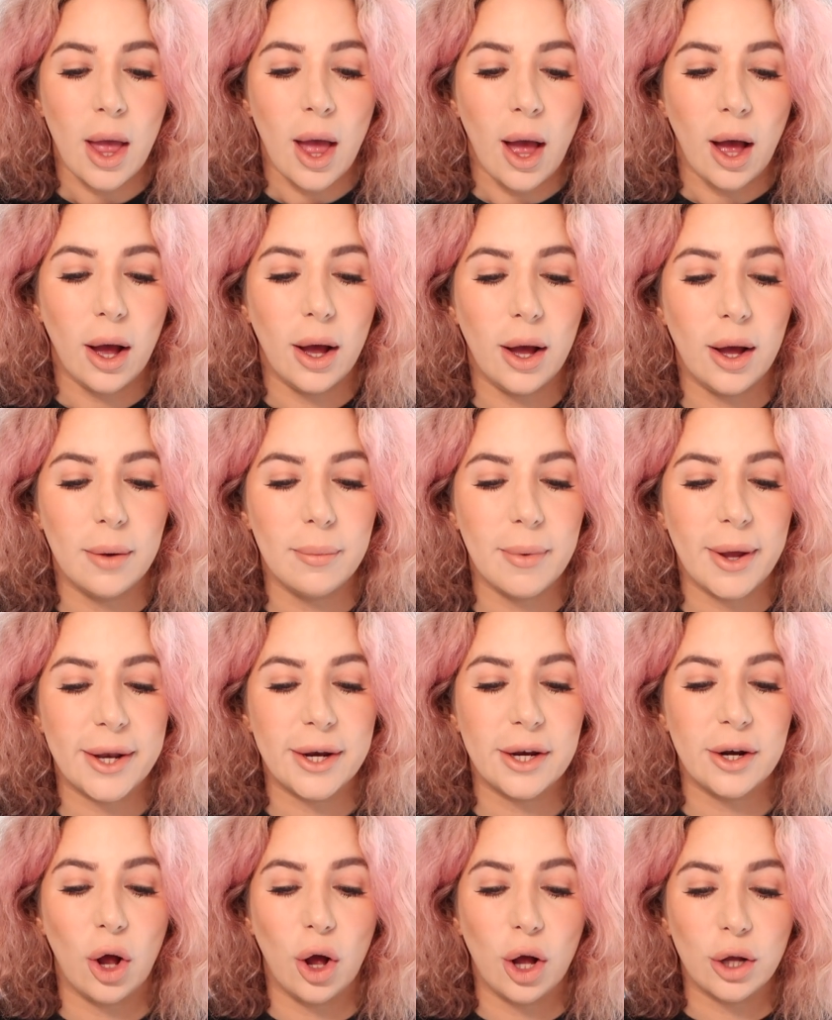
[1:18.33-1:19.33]
And
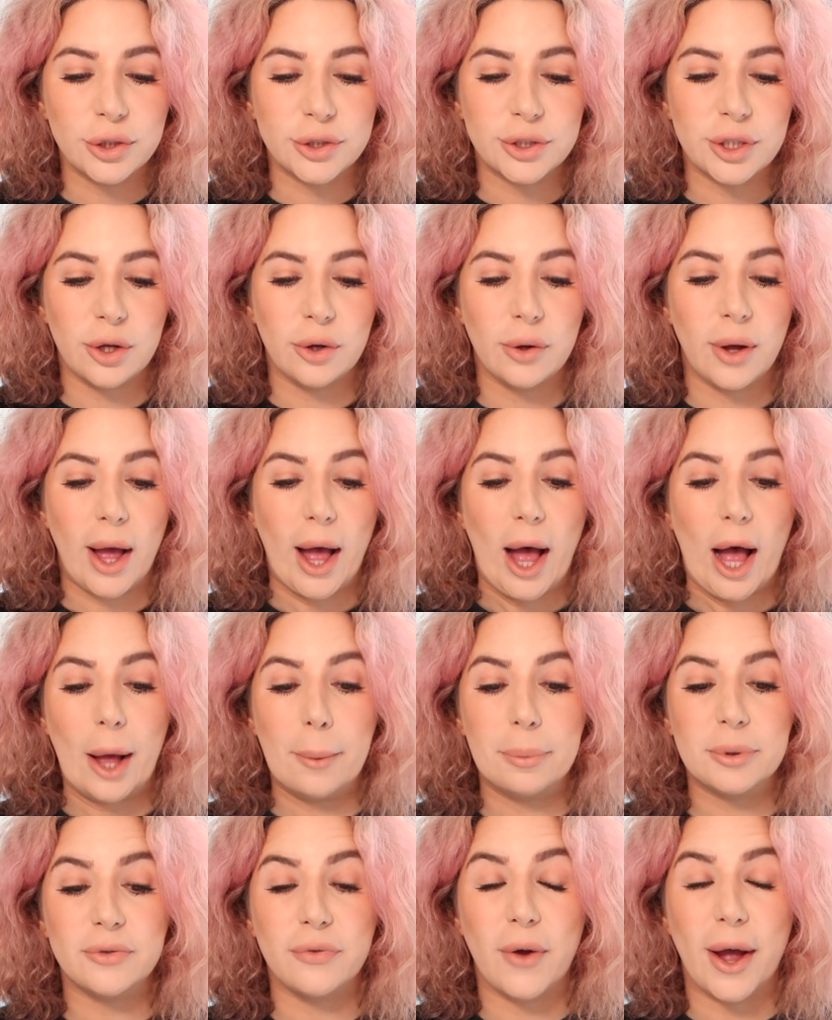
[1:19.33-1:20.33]
it also
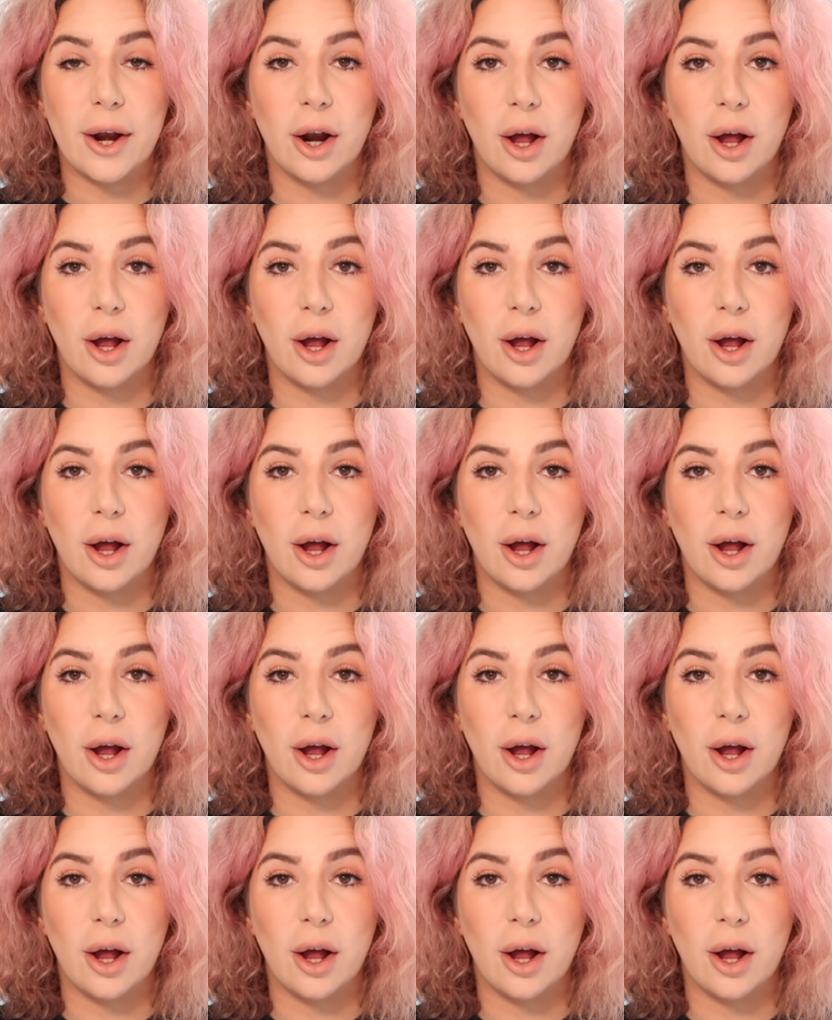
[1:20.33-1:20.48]
helps fight